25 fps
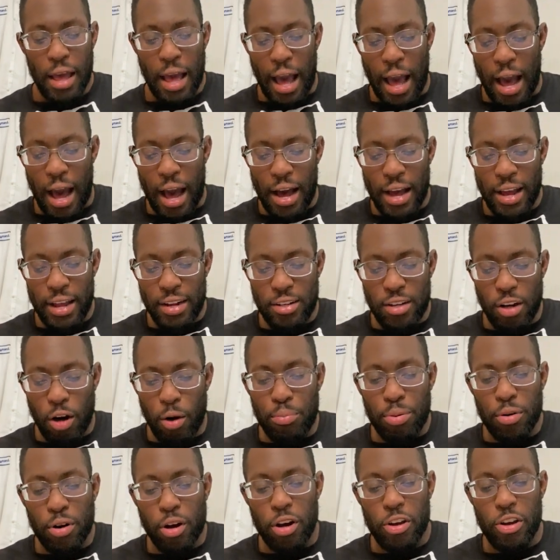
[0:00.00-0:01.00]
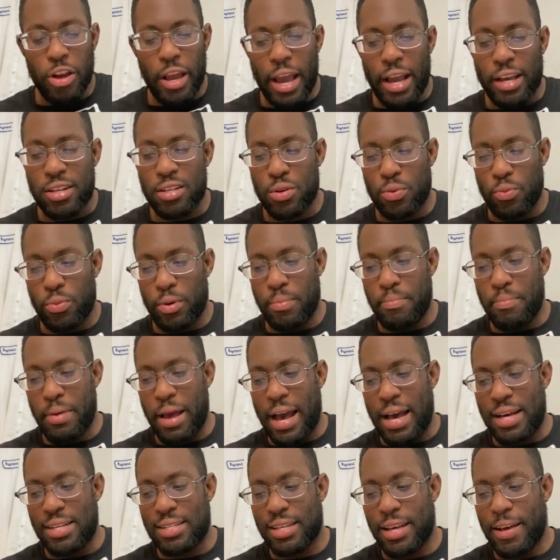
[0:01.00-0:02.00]
I don't put all your eggs in one
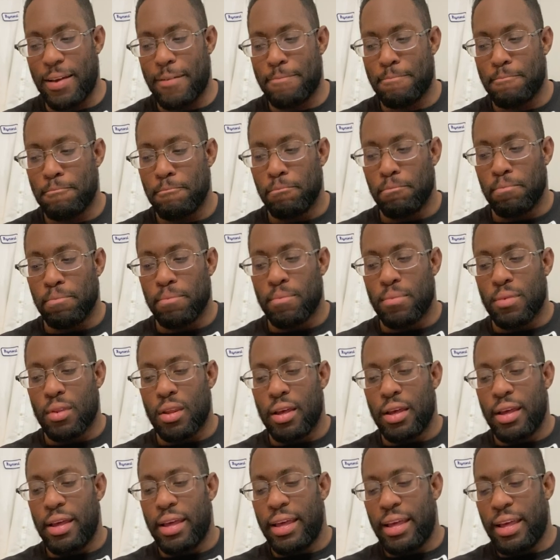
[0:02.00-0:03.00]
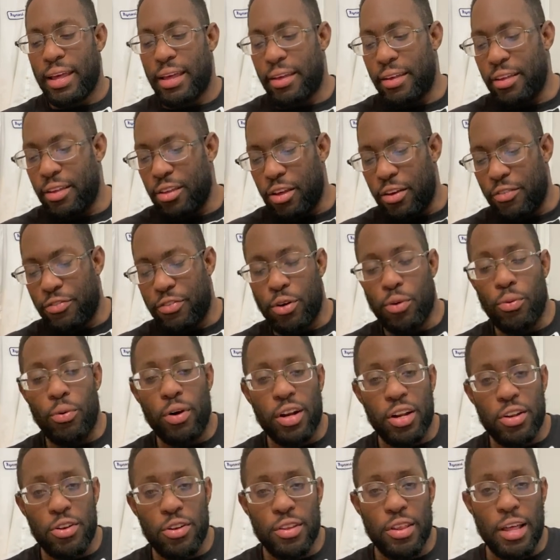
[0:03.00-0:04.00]
basket. If you
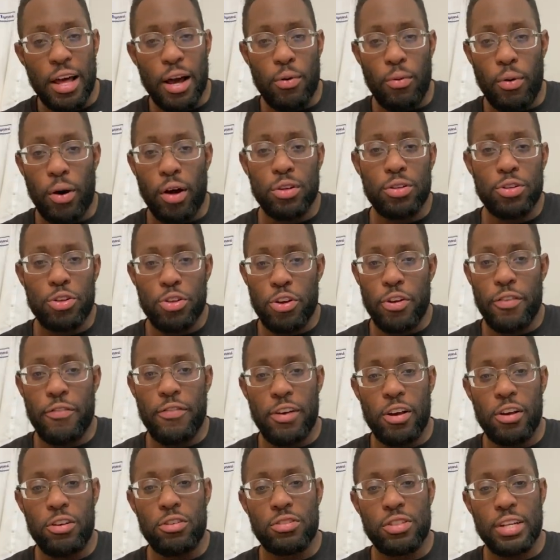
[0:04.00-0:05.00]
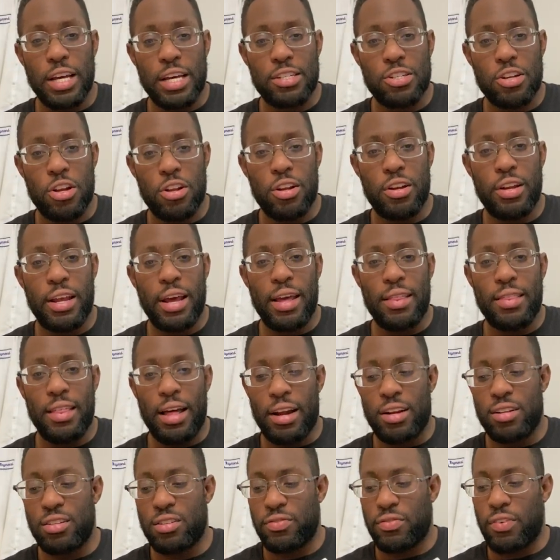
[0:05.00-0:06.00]
want to do that while doing your vehicle checks during the day,
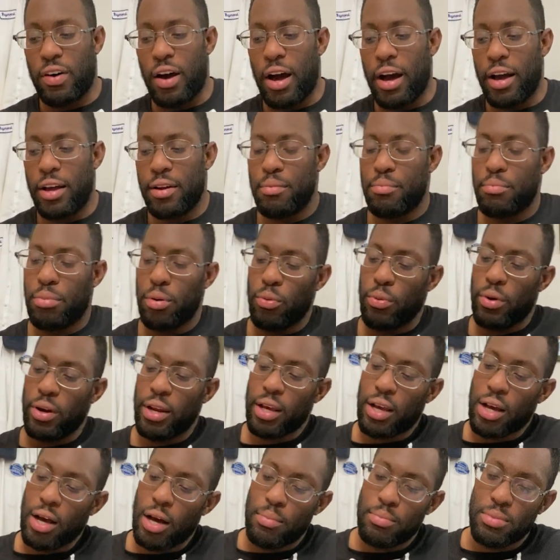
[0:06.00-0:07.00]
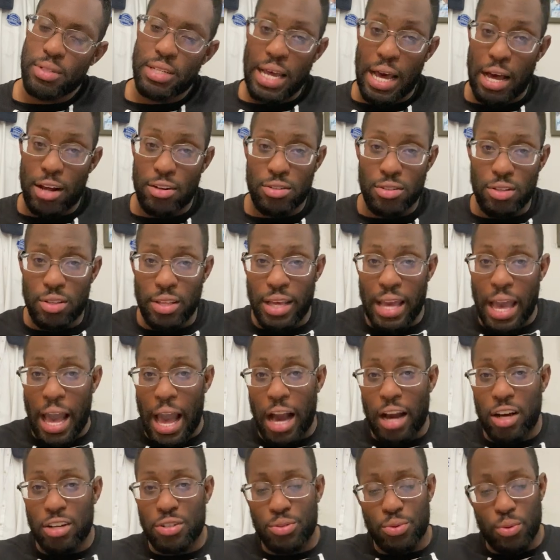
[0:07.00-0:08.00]
that is fine. But when it comes down to the
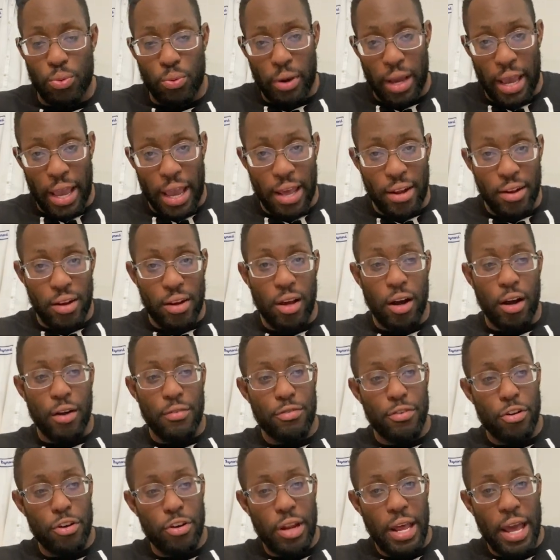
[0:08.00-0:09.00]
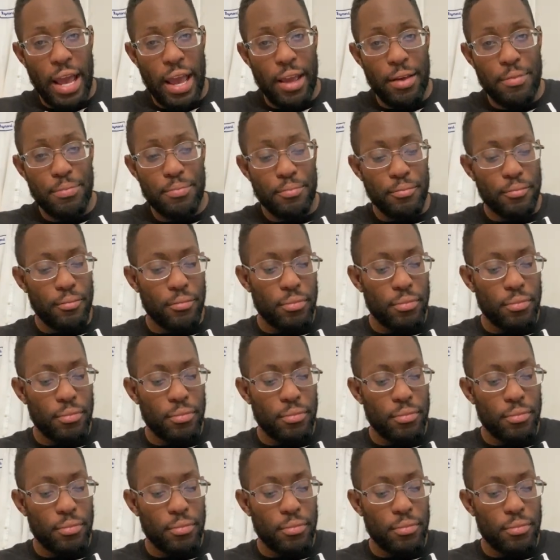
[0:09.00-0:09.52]
actual end of your day,